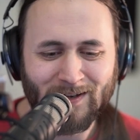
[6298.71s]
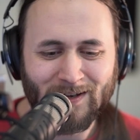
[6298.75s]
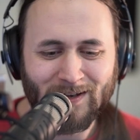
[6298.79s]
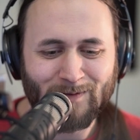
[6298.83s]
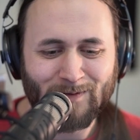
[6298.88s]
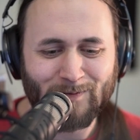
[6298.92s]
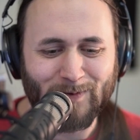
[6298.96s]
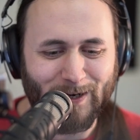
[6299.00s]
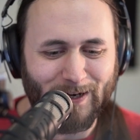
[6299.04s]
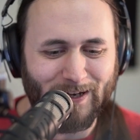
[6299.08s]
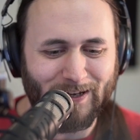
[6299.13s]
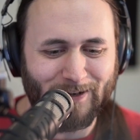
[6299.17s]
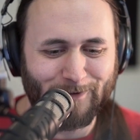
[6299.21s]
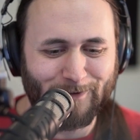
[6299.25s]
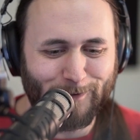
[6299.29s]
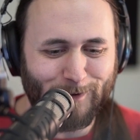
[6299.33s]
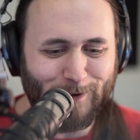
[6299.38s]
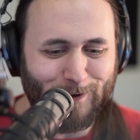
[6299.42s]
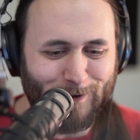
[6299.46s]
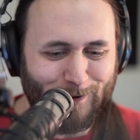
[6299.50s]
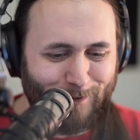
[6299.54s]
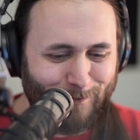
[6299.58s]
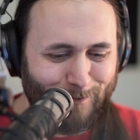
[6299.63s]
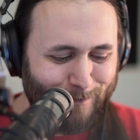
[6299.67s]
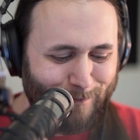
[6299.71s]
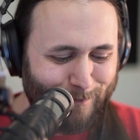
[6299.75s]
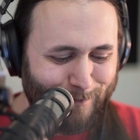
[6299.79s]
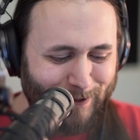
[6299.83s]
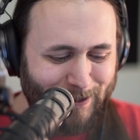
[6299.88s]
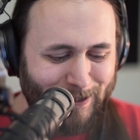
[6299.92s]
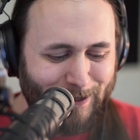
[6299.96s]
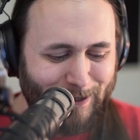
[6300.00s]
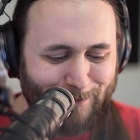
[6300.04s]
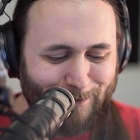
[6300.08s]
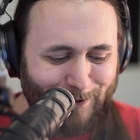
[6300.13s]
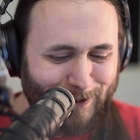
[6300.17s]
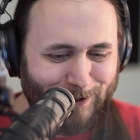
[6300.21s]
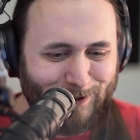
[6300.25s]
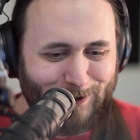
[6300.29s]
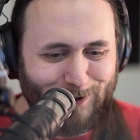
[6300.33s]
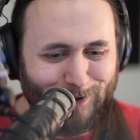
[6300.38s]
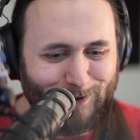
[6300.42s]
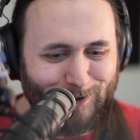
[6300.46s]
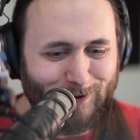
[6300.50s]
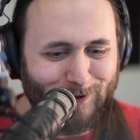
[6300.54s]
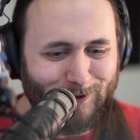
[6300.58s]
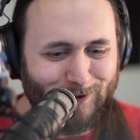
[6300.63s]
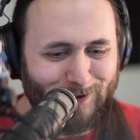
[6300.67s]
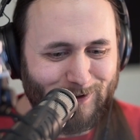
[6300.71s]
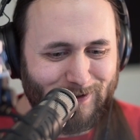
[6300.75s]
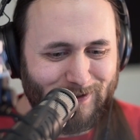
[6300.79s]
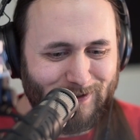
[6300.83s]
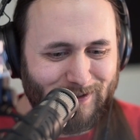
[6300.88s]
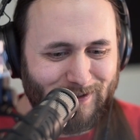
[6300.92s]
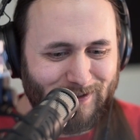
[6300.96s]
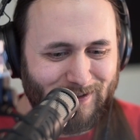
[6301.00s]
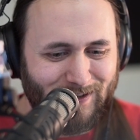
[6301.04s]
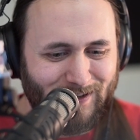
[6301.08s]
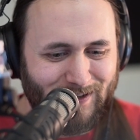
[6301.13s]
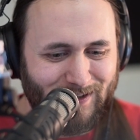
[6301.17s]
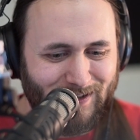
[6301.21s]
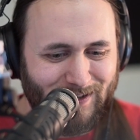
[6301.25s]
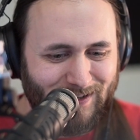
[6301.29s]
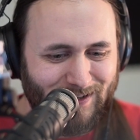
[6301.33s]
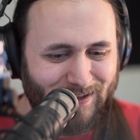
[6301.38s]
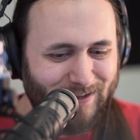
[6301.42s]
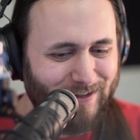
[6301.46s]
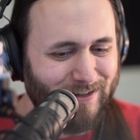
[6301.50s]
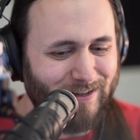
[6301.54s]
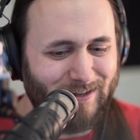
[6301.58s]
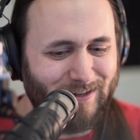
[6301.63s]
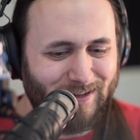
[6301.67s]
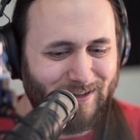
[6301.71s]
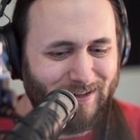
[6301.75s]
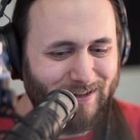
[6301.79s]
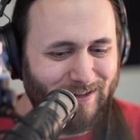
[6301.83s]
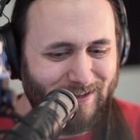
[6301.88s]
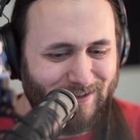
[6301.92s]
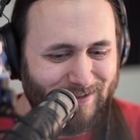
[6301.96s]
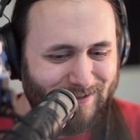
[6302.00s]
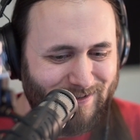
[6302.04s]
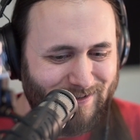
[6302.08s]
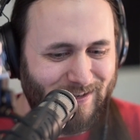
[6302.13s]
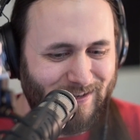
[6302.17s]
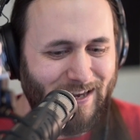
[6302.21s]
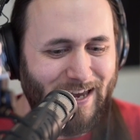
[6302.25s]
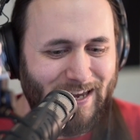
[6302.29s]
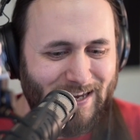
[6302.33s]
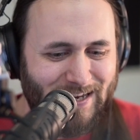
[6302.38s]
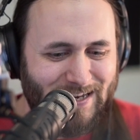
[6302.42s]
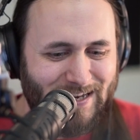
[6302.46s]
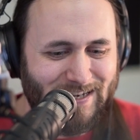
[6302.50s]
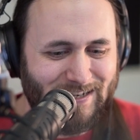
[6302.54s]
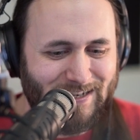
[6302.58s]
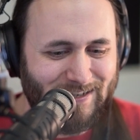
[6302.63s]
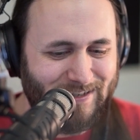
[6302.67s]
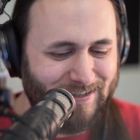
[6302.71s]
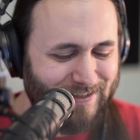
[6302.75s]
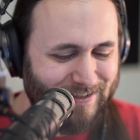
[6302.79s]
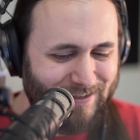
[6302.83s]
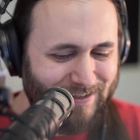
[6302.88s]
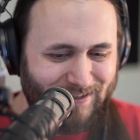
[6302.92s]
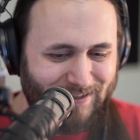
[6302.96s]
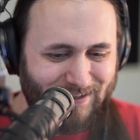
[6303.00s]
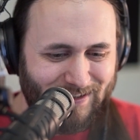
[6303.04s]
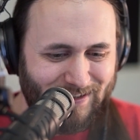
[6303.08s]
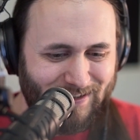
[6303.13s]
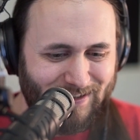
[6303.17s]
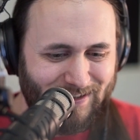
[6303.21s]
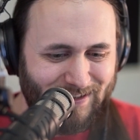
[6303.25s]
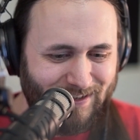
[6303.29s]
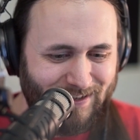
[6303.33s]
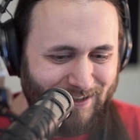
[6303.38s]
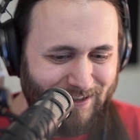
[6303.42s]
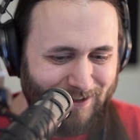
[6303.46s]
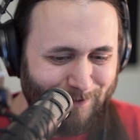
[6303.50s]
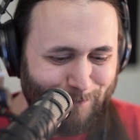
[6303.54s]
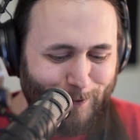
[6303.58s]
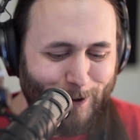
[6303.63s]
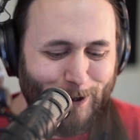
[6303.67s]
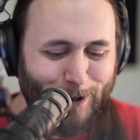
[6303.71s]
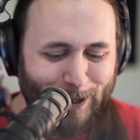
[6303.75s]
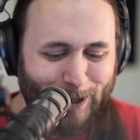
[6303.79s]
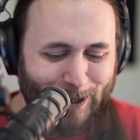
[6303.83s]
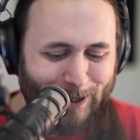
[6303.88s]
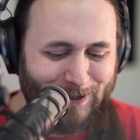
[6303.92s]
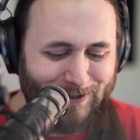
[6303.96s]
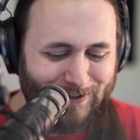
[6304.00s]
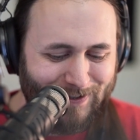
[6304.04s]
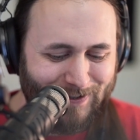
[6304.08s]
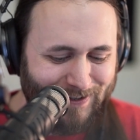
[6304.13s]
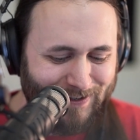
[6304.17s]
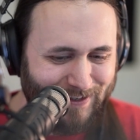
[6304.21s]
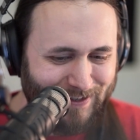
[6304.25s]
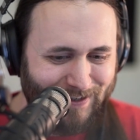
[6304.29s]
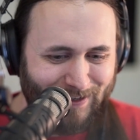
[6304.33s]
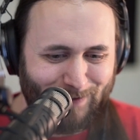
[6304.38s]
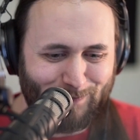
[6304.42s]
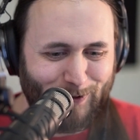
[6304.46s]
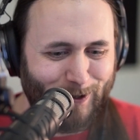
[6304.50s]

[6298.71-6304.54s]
But if you really want to say it in words, it